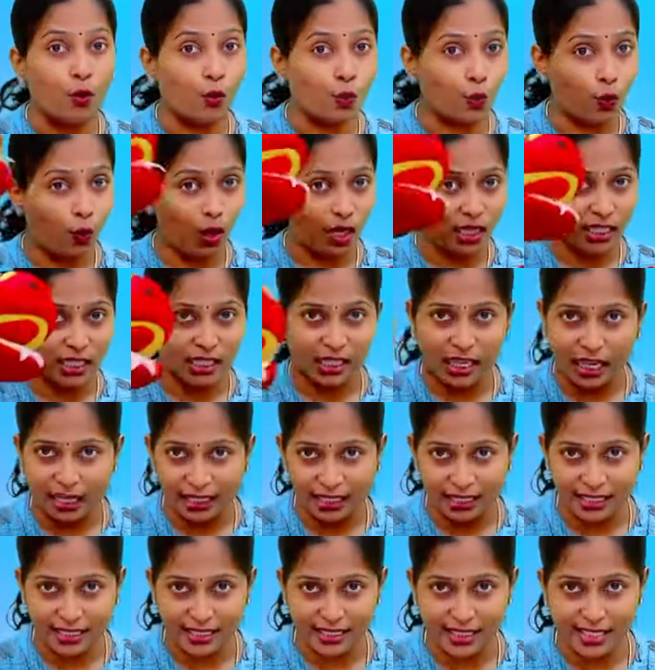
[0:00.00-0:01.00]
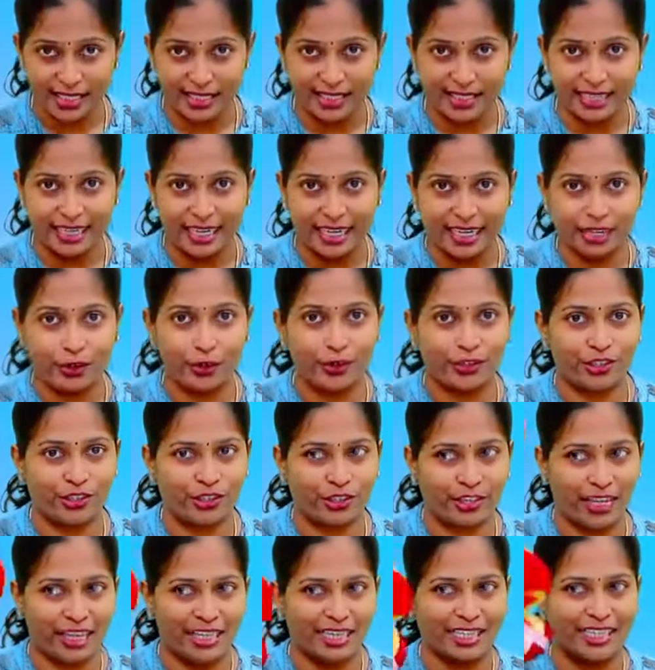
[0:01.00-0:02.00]
What color is the snake?
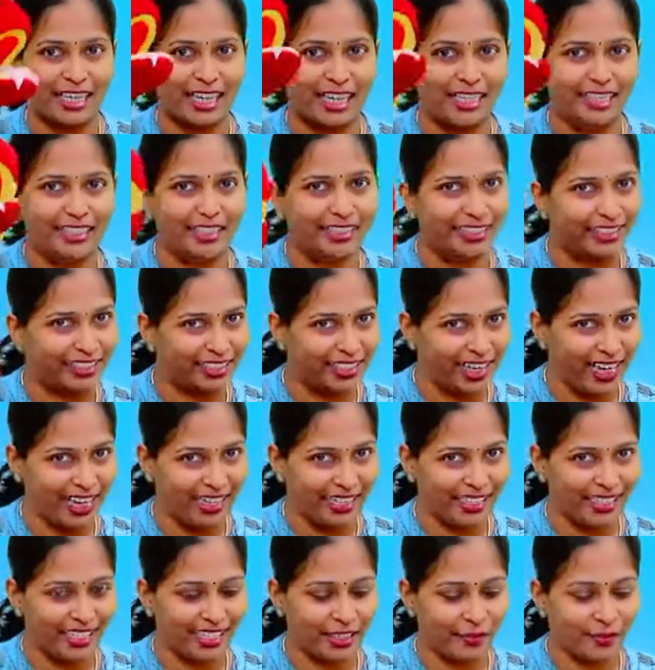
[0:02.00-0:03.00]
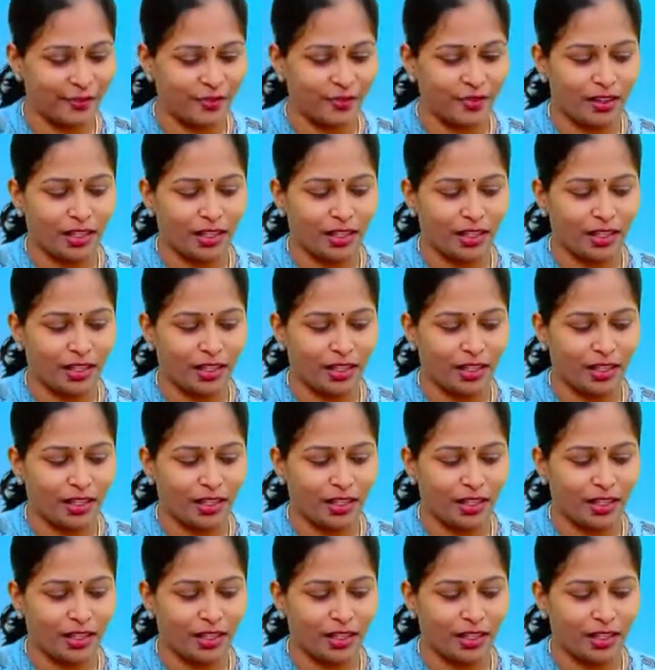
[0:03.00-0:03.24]
Red color, right?